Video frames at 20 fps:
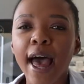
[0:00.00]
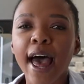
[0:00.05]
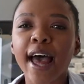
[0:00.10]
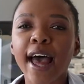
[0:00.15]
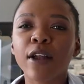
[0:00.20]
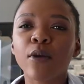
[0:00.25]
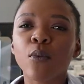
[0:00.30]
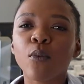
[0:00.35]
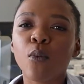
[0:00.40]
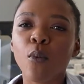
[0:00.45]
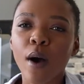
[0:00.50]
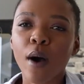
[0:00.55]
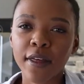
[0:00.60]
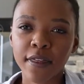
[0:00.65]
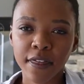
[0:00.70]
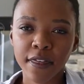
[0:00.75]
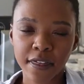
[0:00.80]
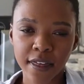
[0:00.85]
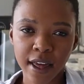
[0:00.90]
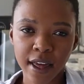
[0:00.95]
and
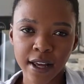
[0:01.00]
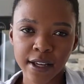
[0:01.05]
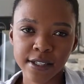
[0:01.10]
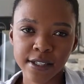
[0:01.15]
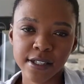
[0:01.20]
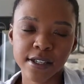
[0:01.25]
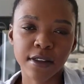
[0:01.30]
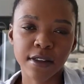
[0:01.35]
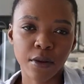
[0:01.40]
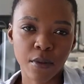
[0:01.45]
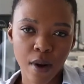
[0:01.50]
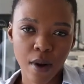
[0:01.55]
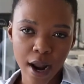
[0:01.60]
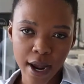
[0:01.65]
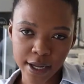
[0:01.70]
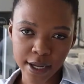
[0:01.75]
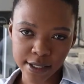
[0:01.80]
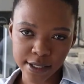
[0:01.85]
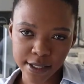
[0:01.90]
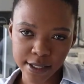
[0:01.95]
one thing to the
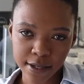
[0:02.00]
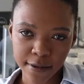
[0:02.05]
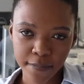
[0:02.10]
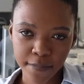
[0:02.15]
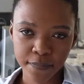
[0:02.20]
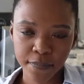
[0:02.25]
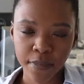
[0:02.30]
right.